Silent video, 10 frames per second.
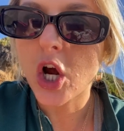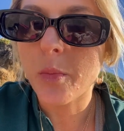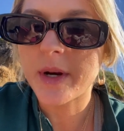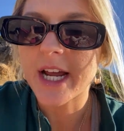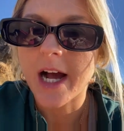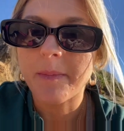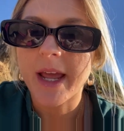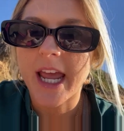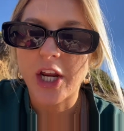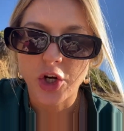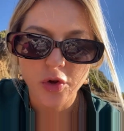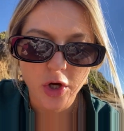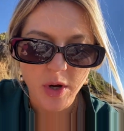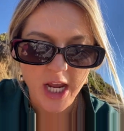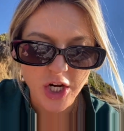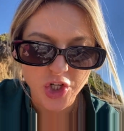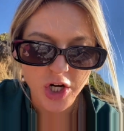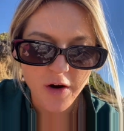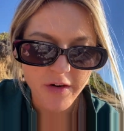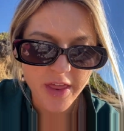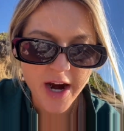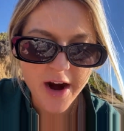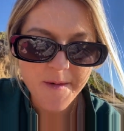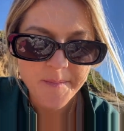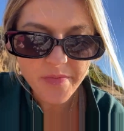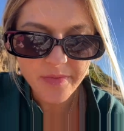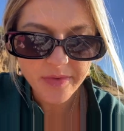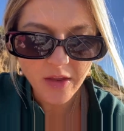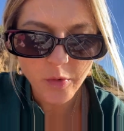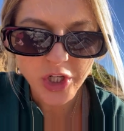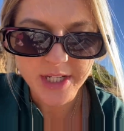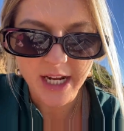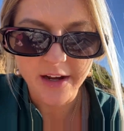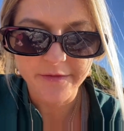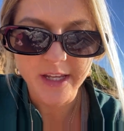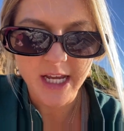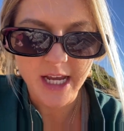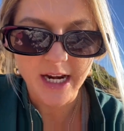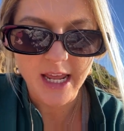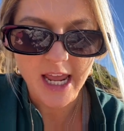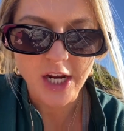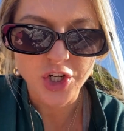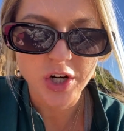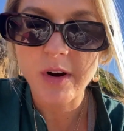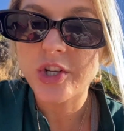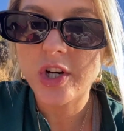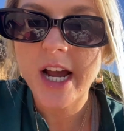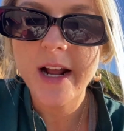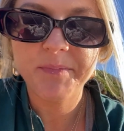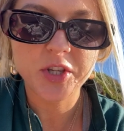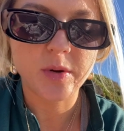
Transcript: opened up a new location over there, which is like a vegan Asian restaurant.